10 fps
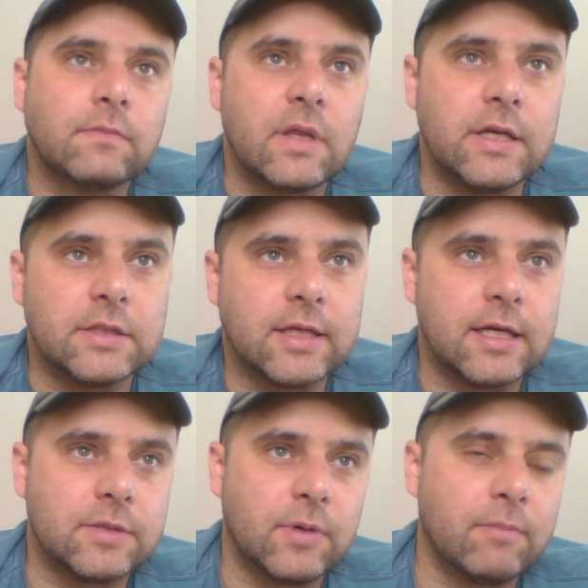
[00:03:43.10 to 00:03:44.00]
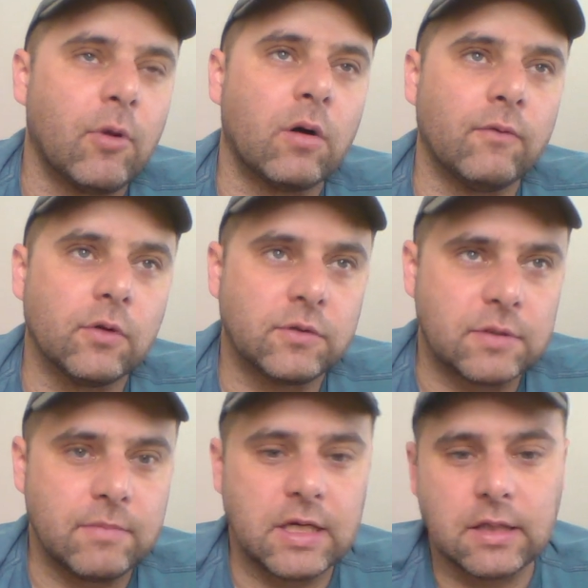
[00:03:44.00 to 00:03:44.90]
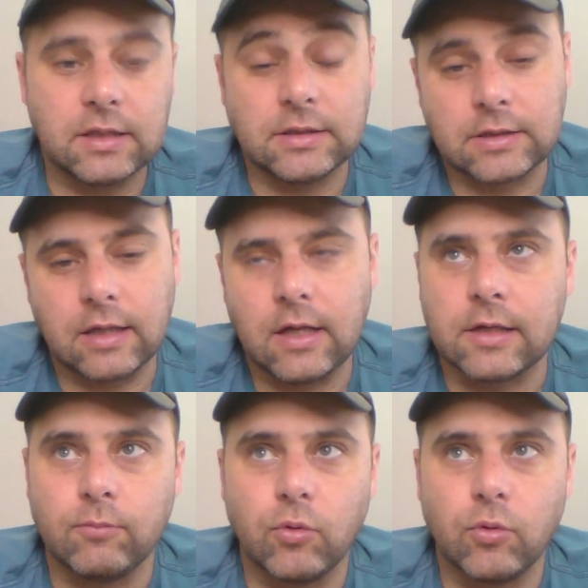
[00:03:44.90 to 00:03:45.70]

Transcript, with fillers: these days. But Marvel, to me at least, I like more.